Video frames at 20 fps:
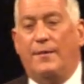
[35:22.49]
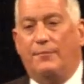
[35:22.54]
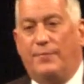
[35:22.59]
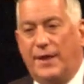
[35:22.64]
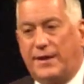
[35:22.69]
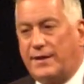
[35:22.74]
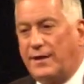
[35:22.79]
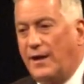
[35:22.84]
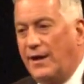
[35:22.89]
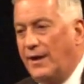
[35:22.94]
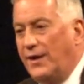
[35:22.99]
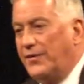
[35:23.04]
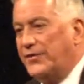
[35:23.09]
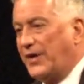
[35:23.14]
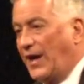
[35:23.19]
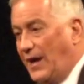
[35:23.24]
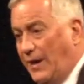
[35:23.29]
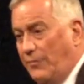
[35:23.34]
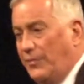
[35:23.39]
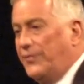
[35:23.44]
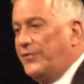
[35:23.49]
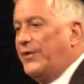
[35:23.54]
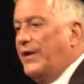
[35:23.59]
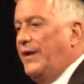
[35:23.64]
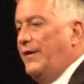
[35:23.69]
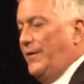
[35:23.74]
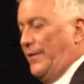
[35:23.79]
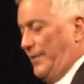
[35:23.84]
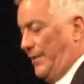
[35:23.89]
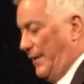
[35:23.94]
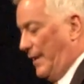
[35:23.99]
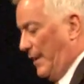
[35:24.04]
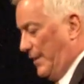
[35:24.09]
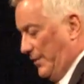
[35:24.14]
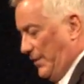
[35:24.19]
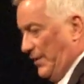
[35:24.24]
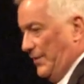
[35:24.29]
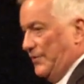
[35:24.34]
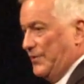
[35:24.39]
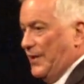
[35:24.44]
Because I was there in the
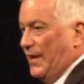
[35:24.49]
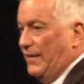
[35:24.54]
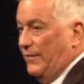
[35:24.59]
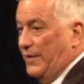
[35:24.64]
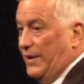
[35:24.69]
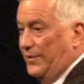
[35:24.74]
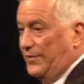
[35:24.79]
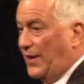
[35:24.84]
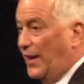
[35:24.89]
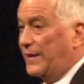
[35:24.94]
1970s.